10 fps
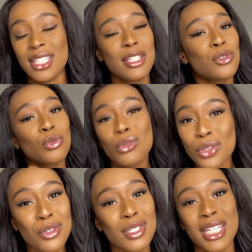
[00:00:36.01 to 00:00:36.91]
This is not
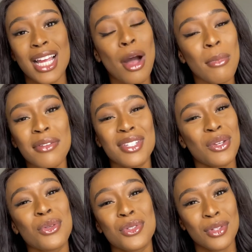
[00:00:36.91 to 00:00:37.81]
usually how my
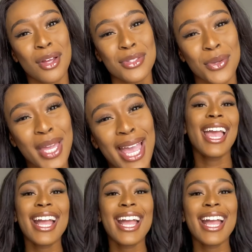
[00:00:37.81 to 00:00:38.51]
videos start, okay?